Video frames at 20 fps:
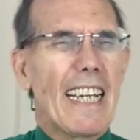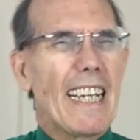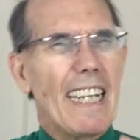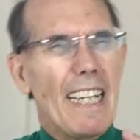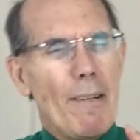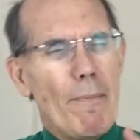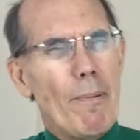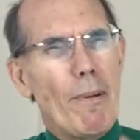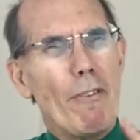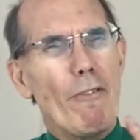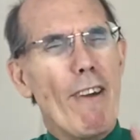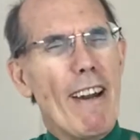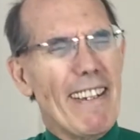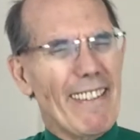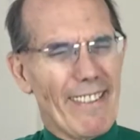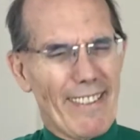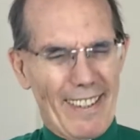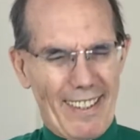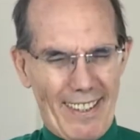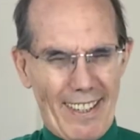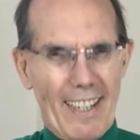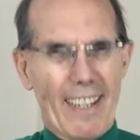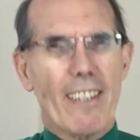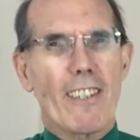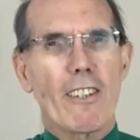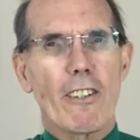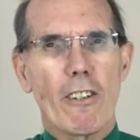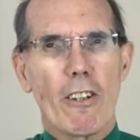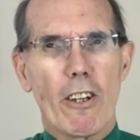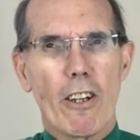In
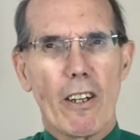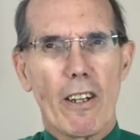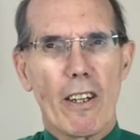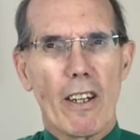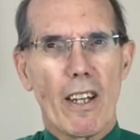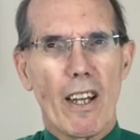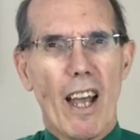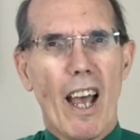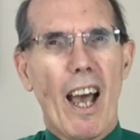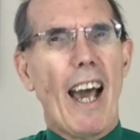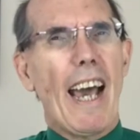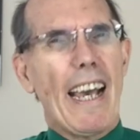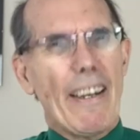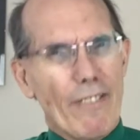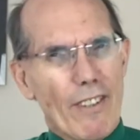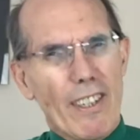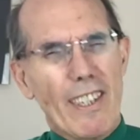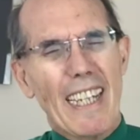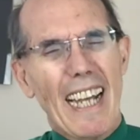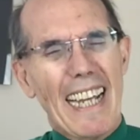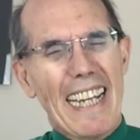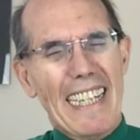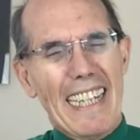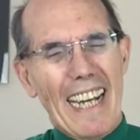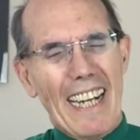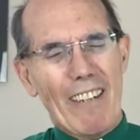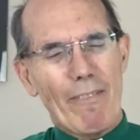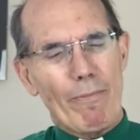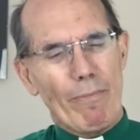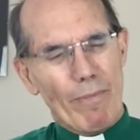parenthesis, I have to say
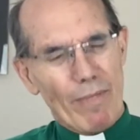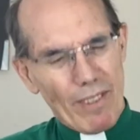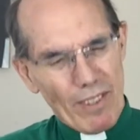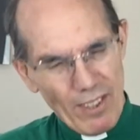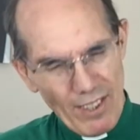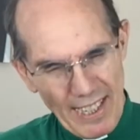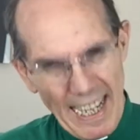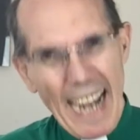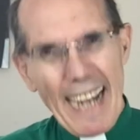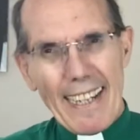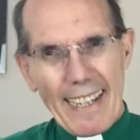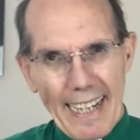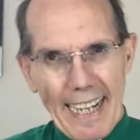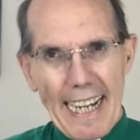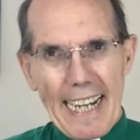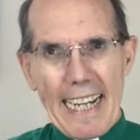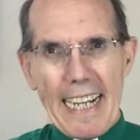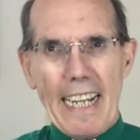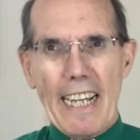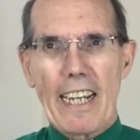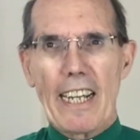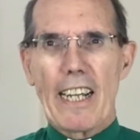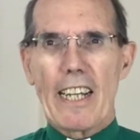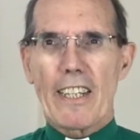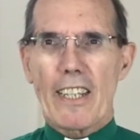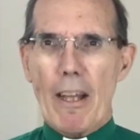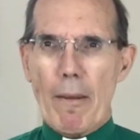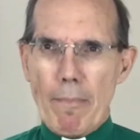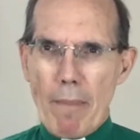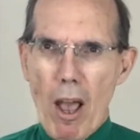that sadly,
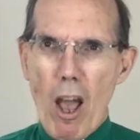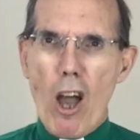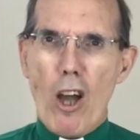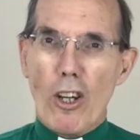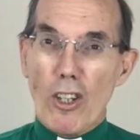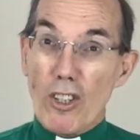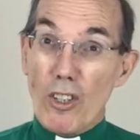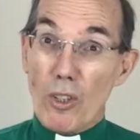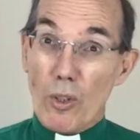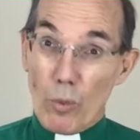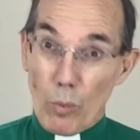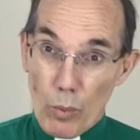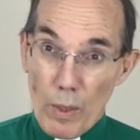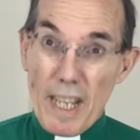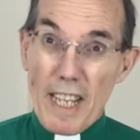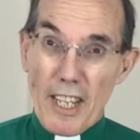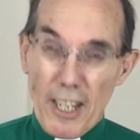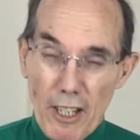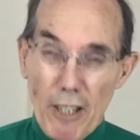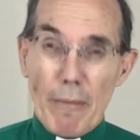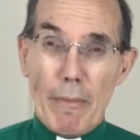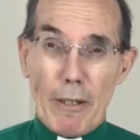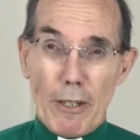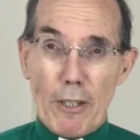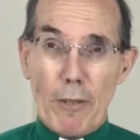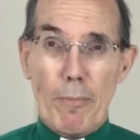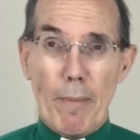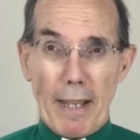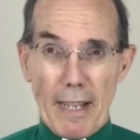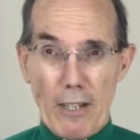the marks we
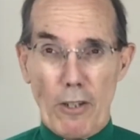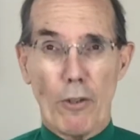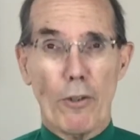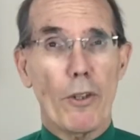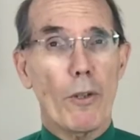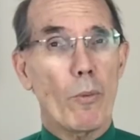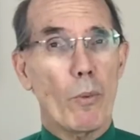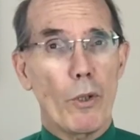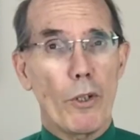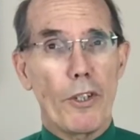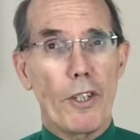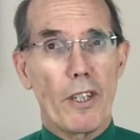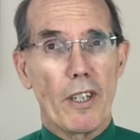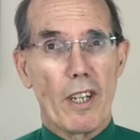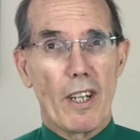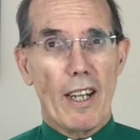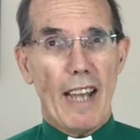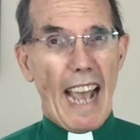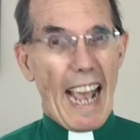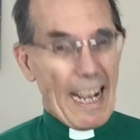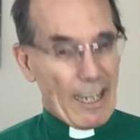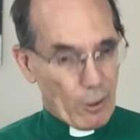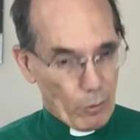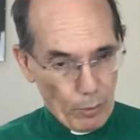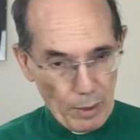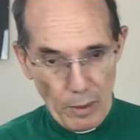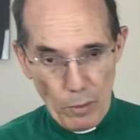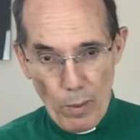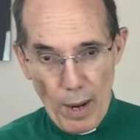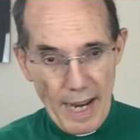humans make on the wood as
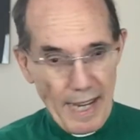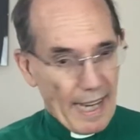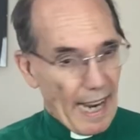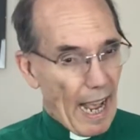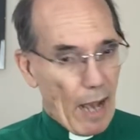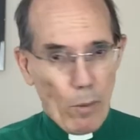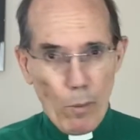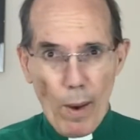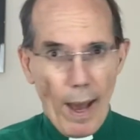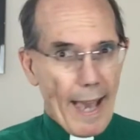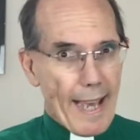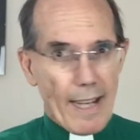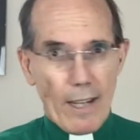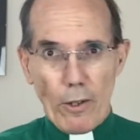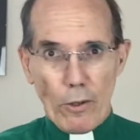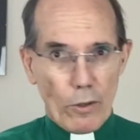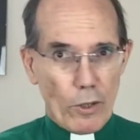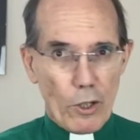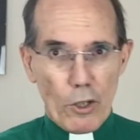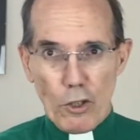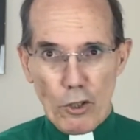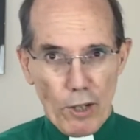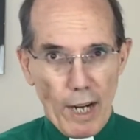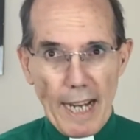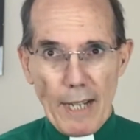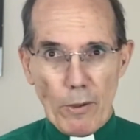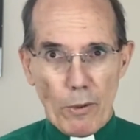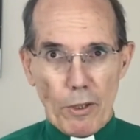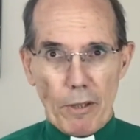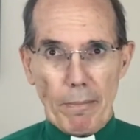we wend our way along the
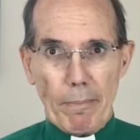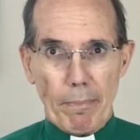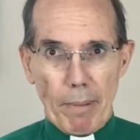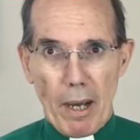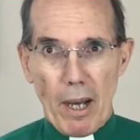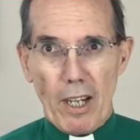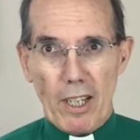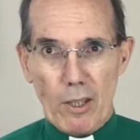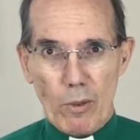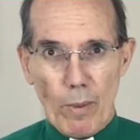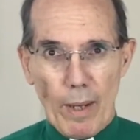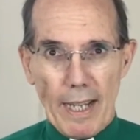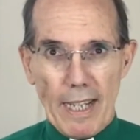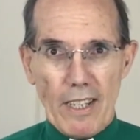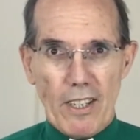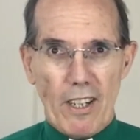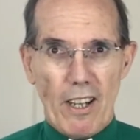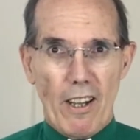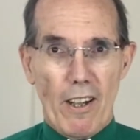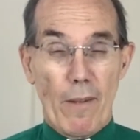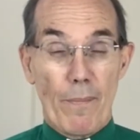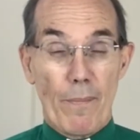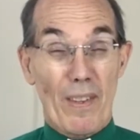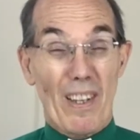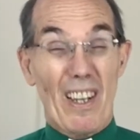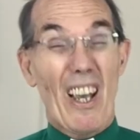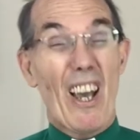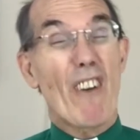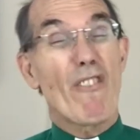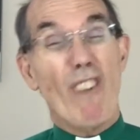trails and pathways
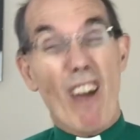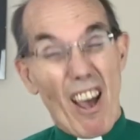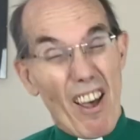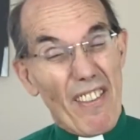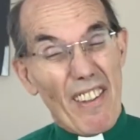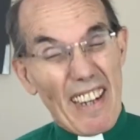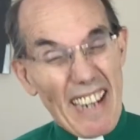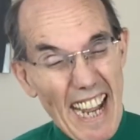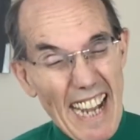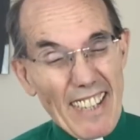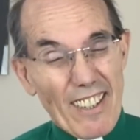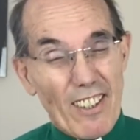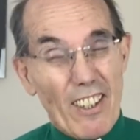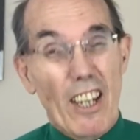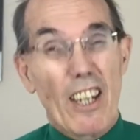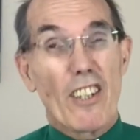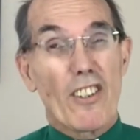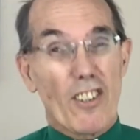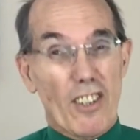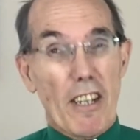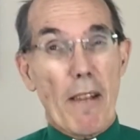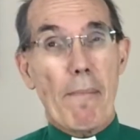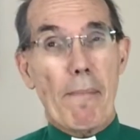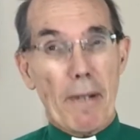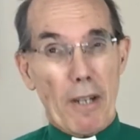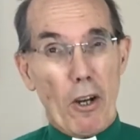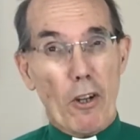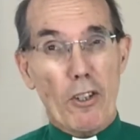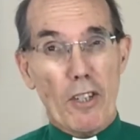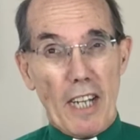are rather less
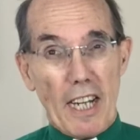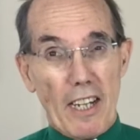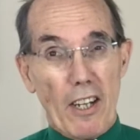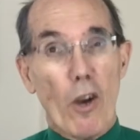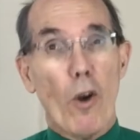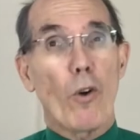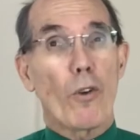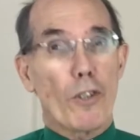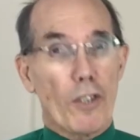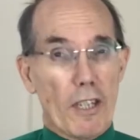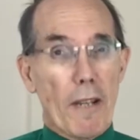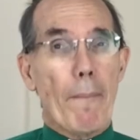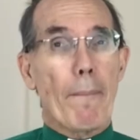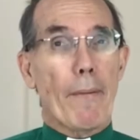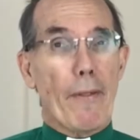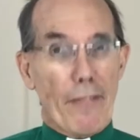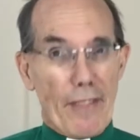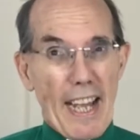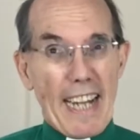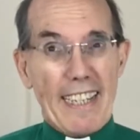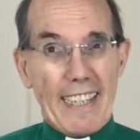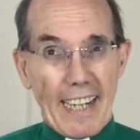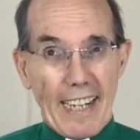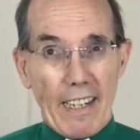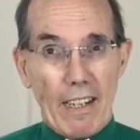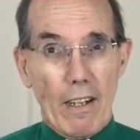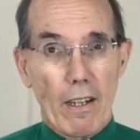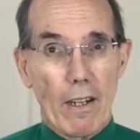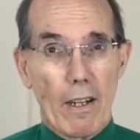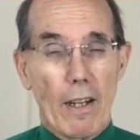symbiotic or sympathetic
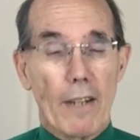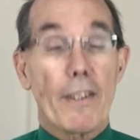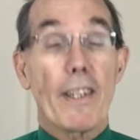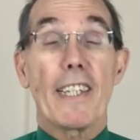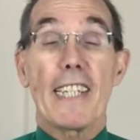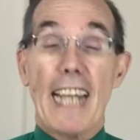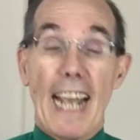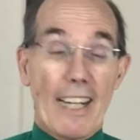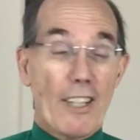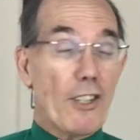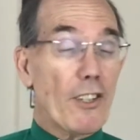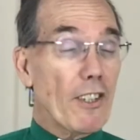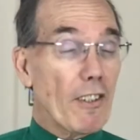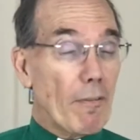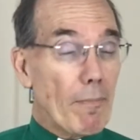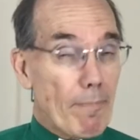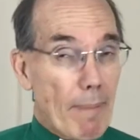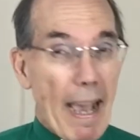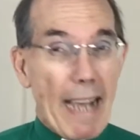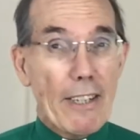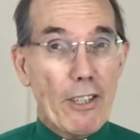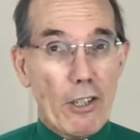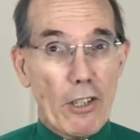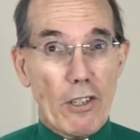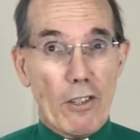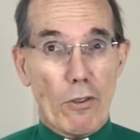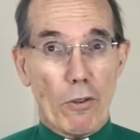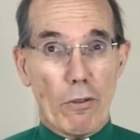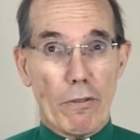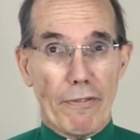than the actions of
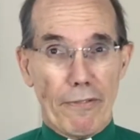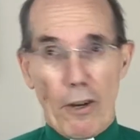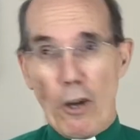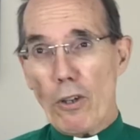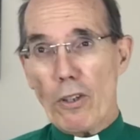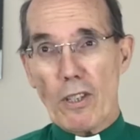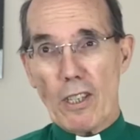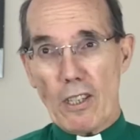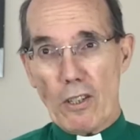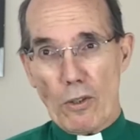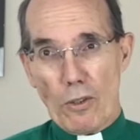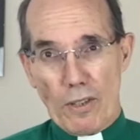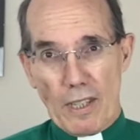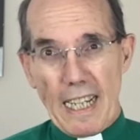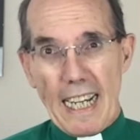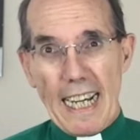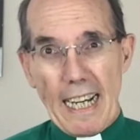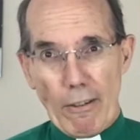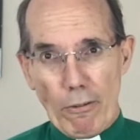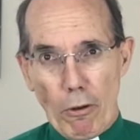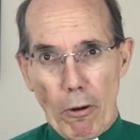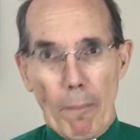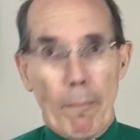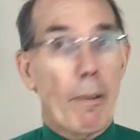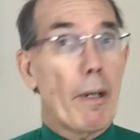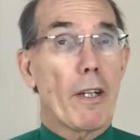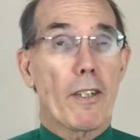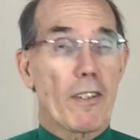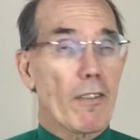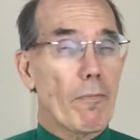badgers or foxes or deer or
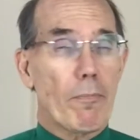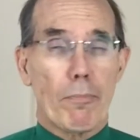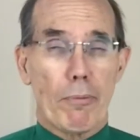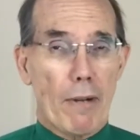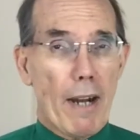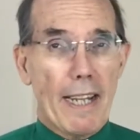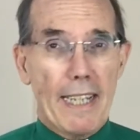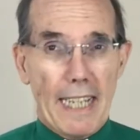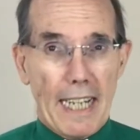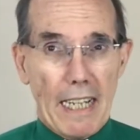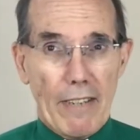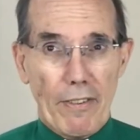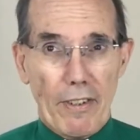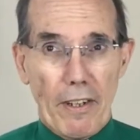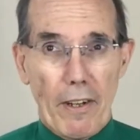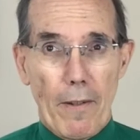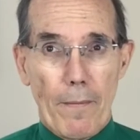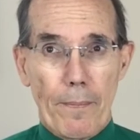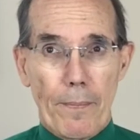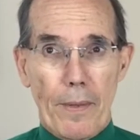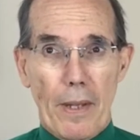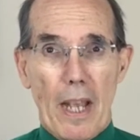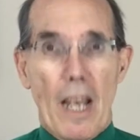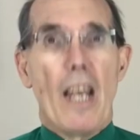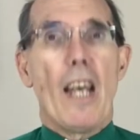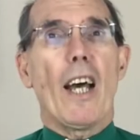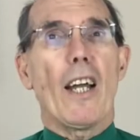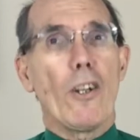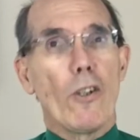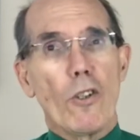birds of prey even.
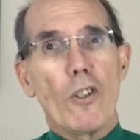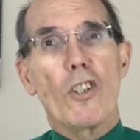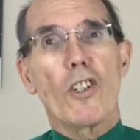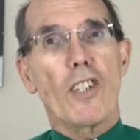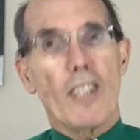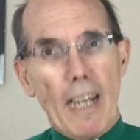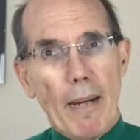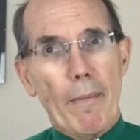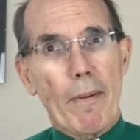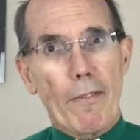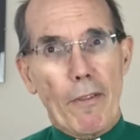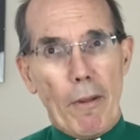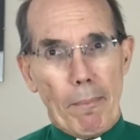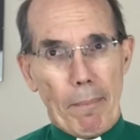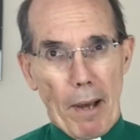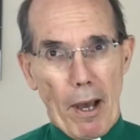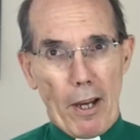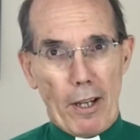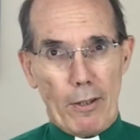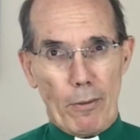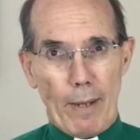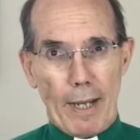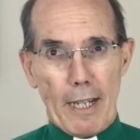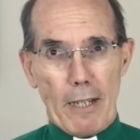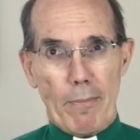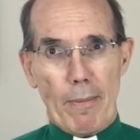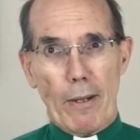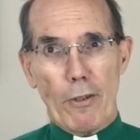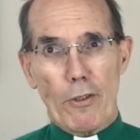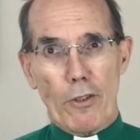Along some of the pathways
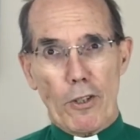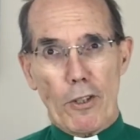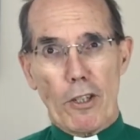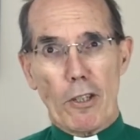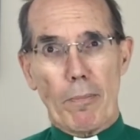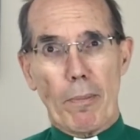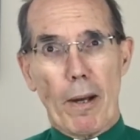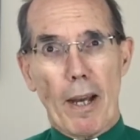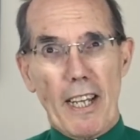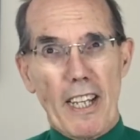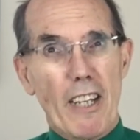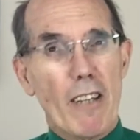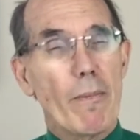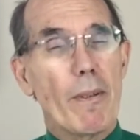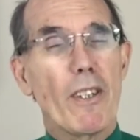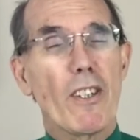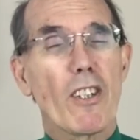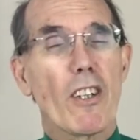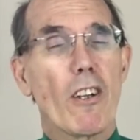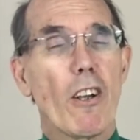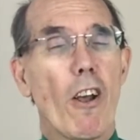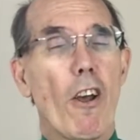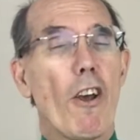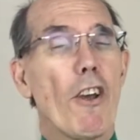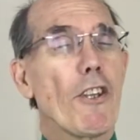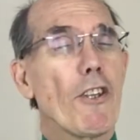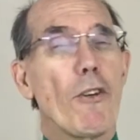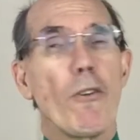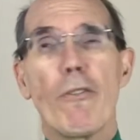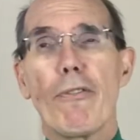most used by humans,
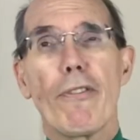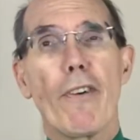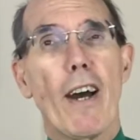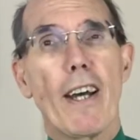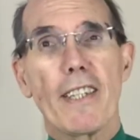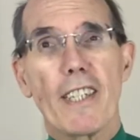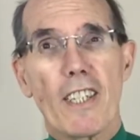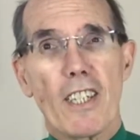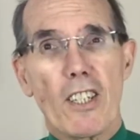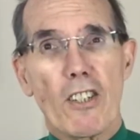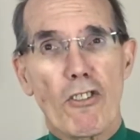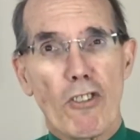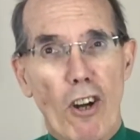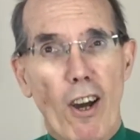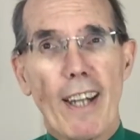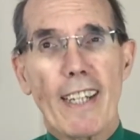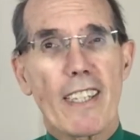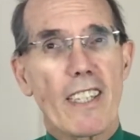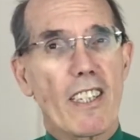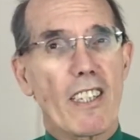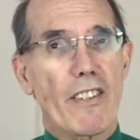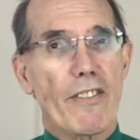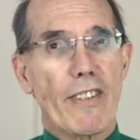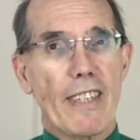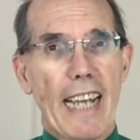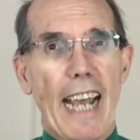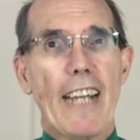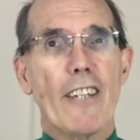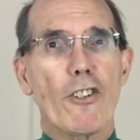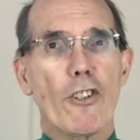you'll find the detritus of
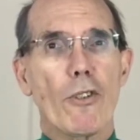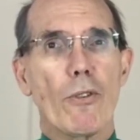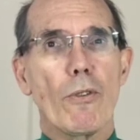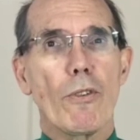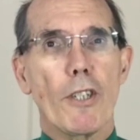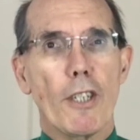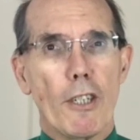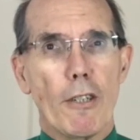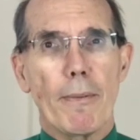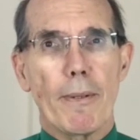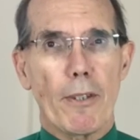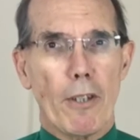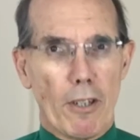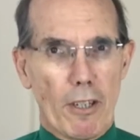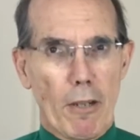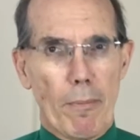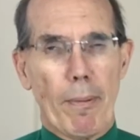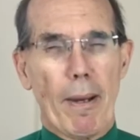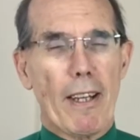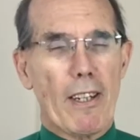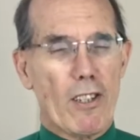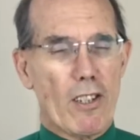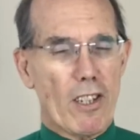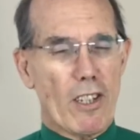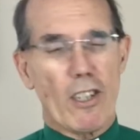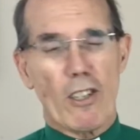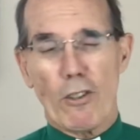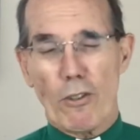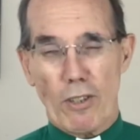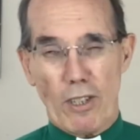casual human occupation
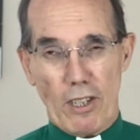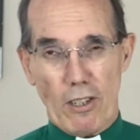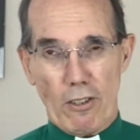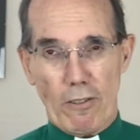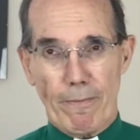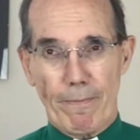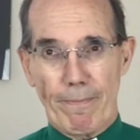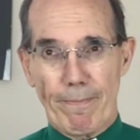and usage.